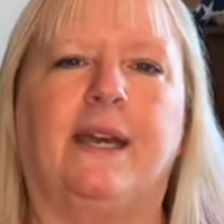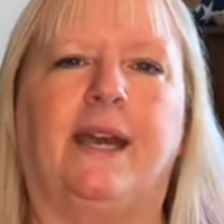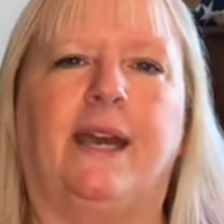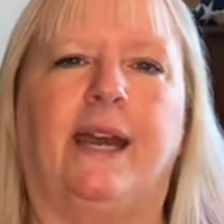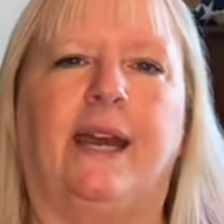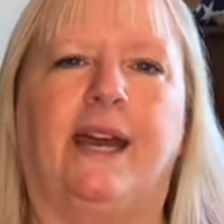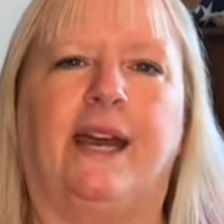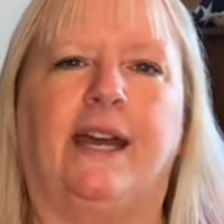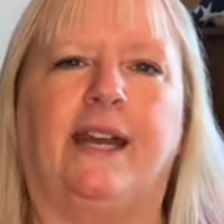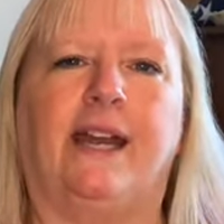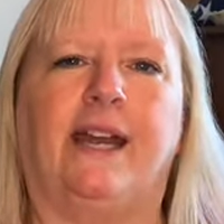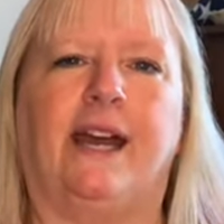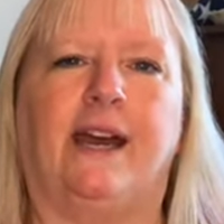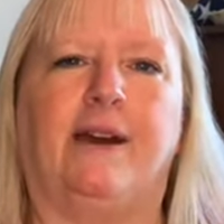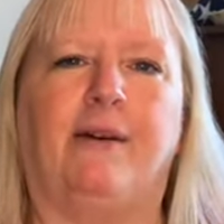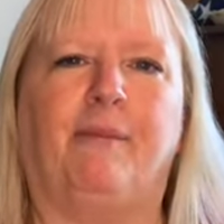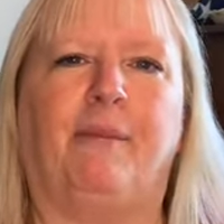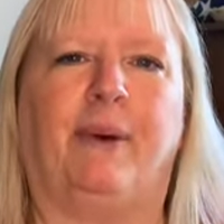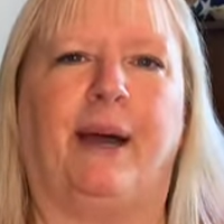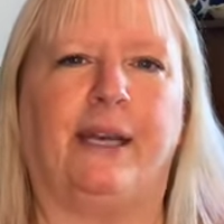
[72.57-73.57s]
And
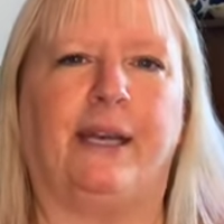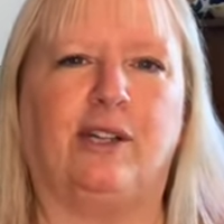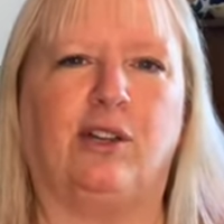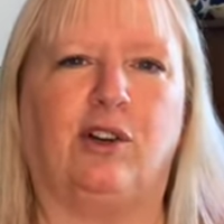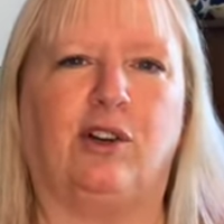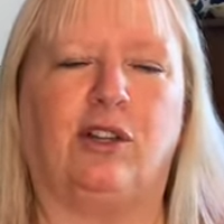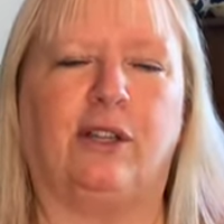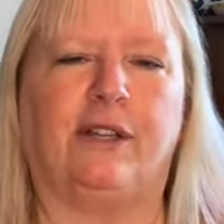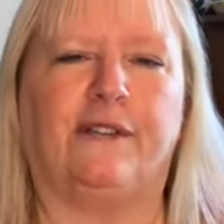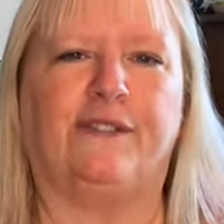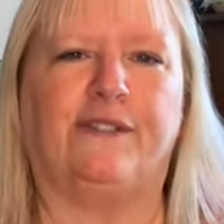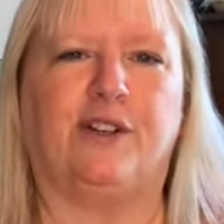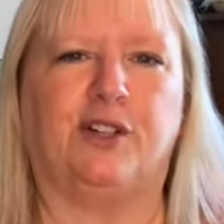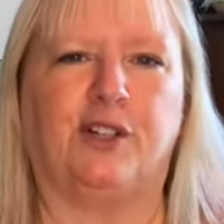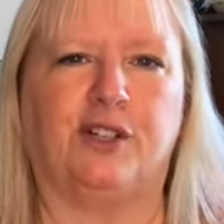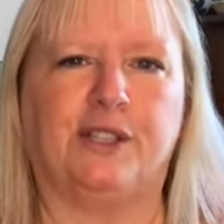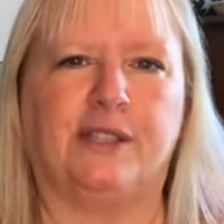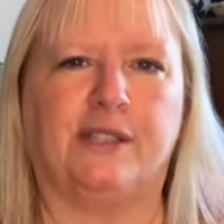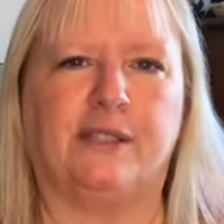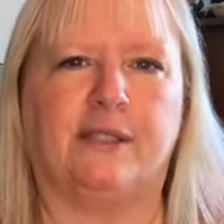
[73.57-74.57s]
my goal at
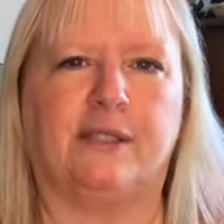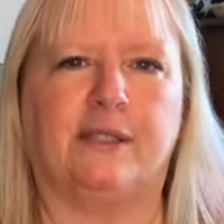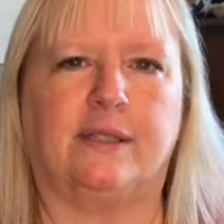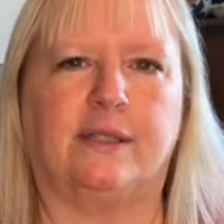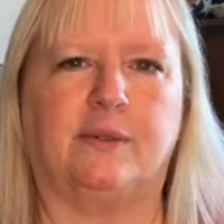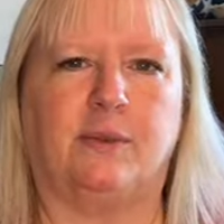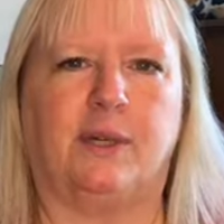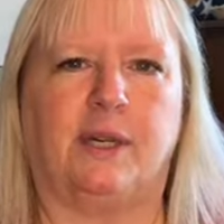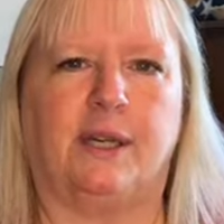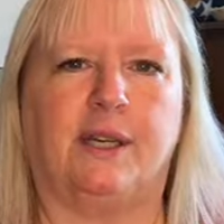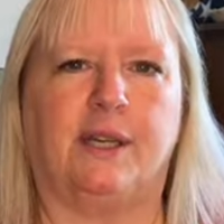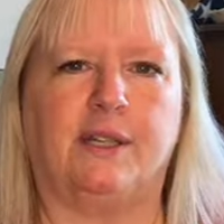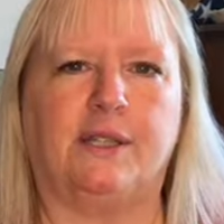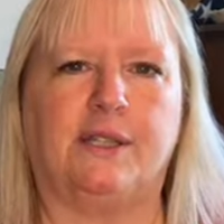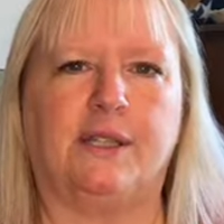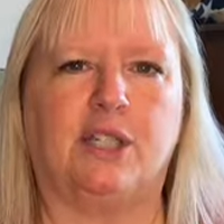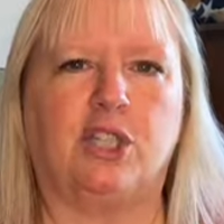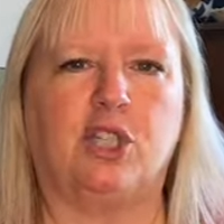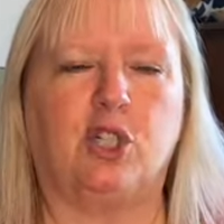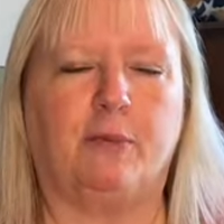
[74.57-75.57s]
first
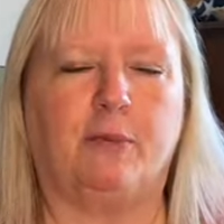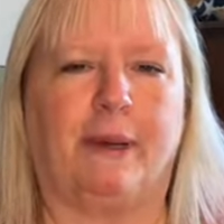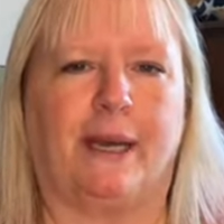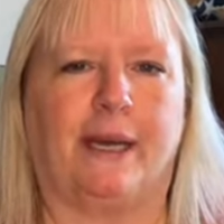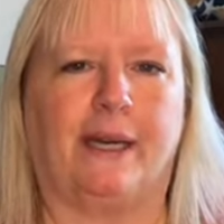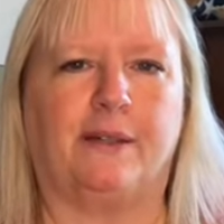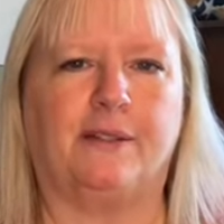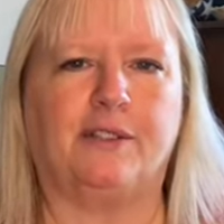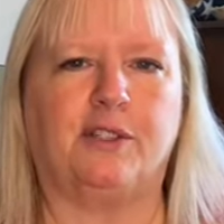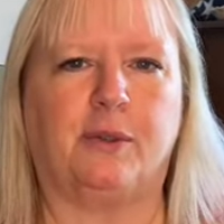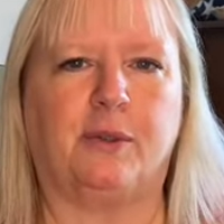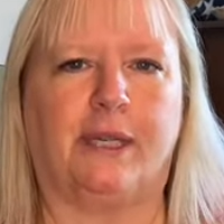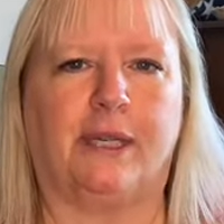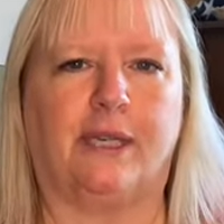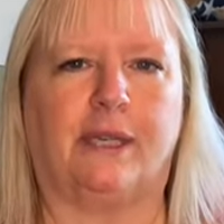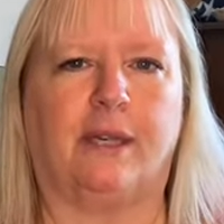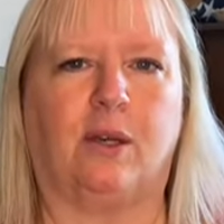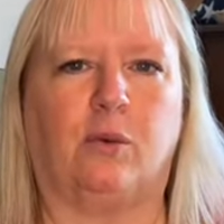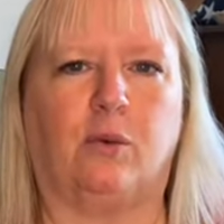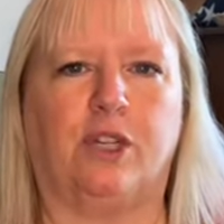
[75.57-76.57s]
was 2 pounds a
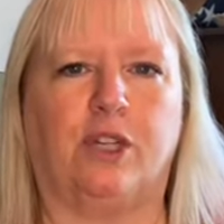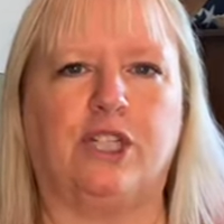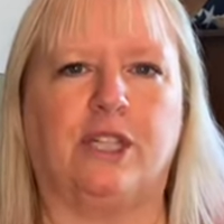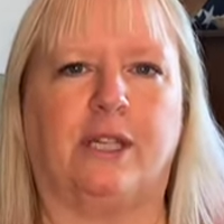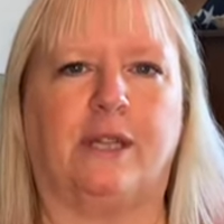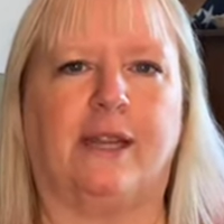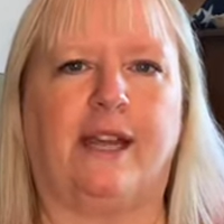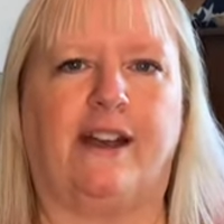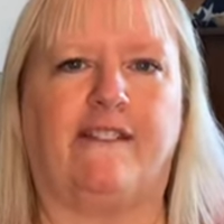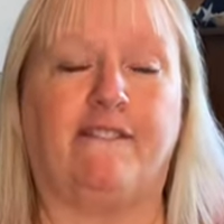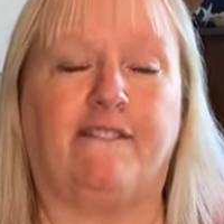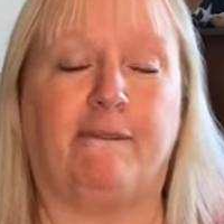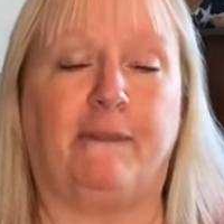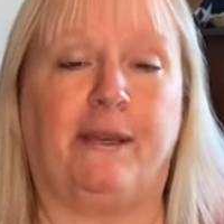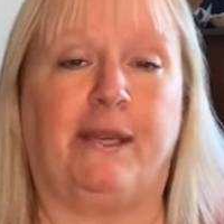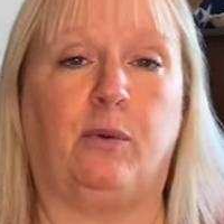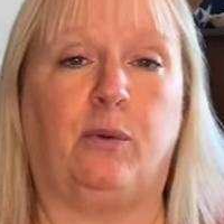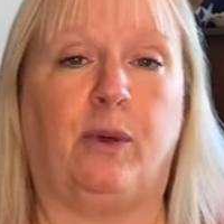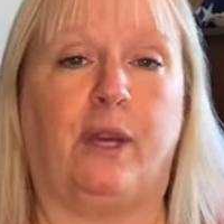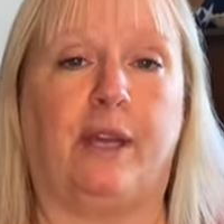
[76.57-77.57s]
week, which left
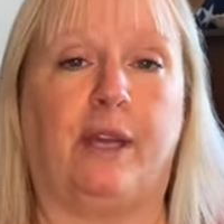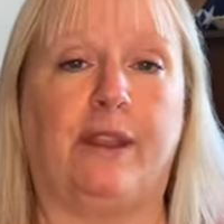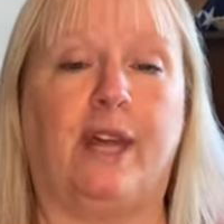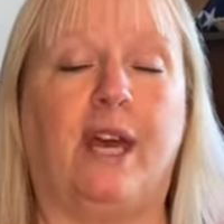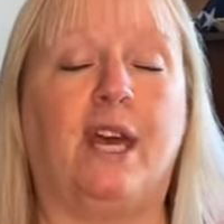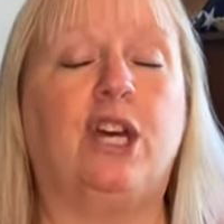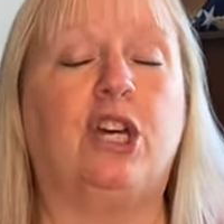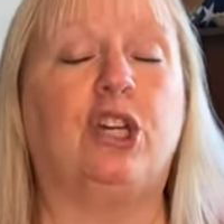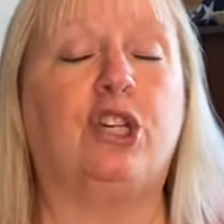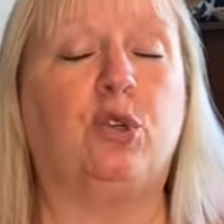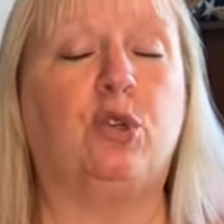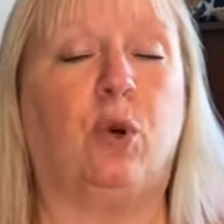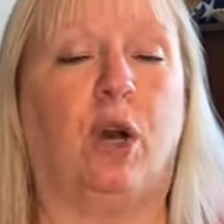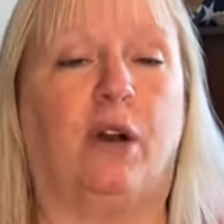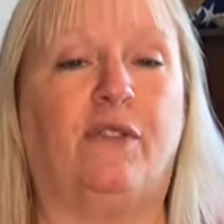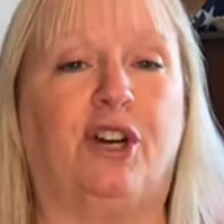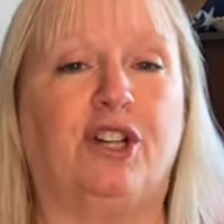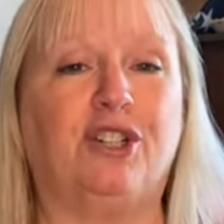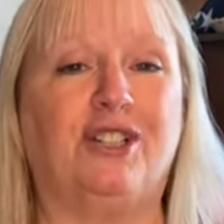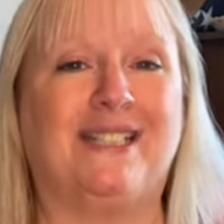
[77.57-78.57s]
me with
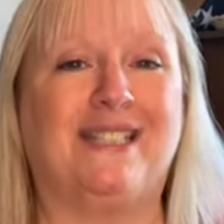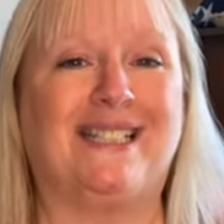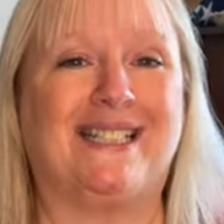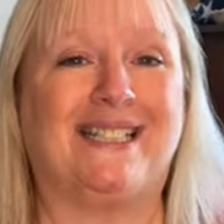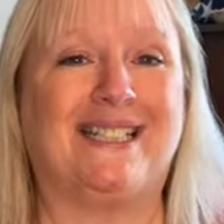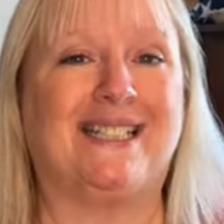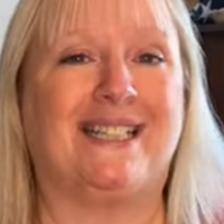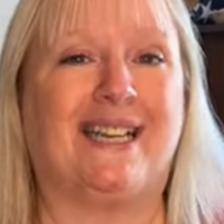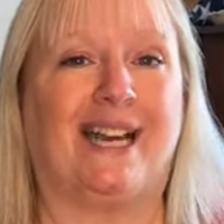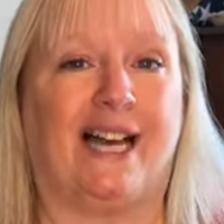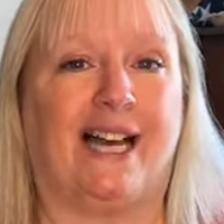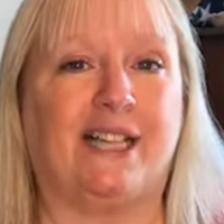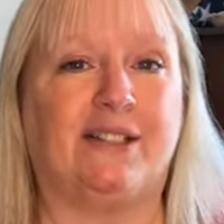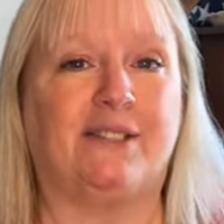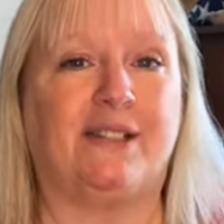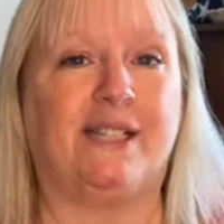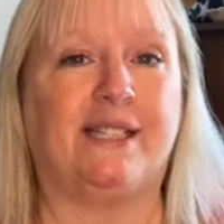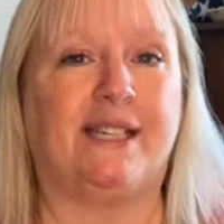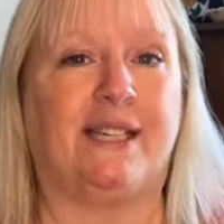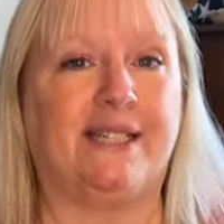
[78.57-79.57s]
1,260
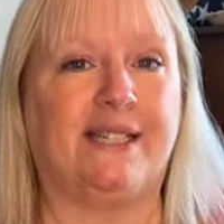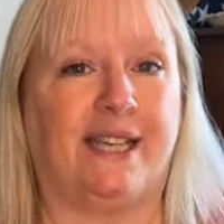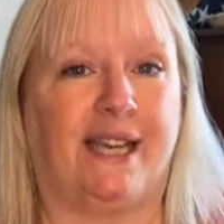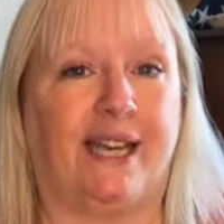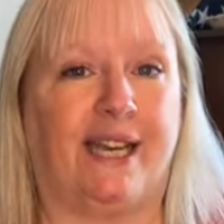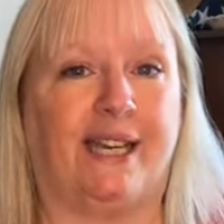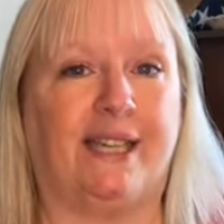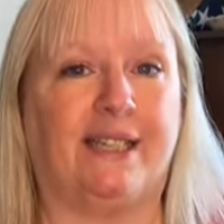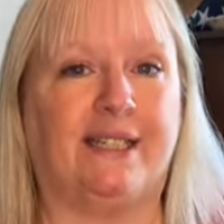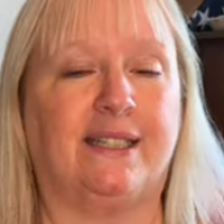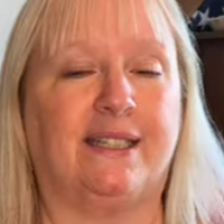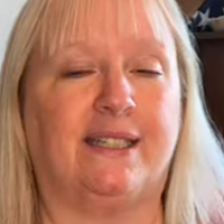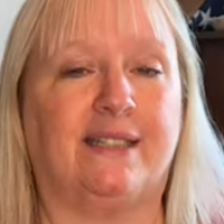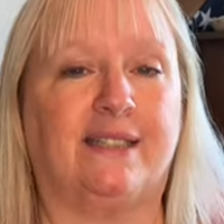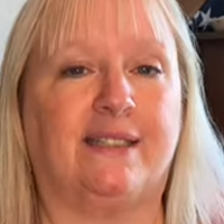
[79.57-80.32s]
calories a day